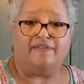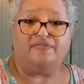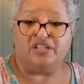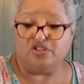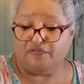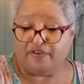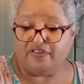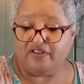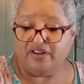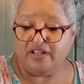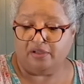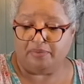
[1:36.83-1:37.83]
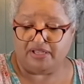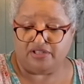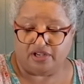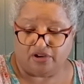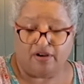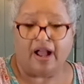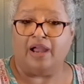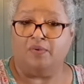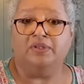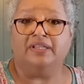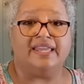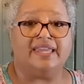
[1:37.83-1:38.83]
these are 50 vanilla beans here. I
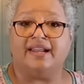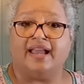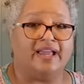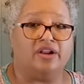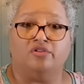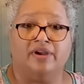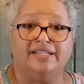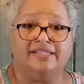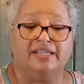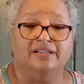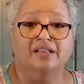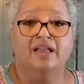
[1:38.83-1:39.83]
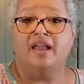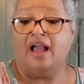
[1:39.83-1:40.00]
will link it. I got a great deal.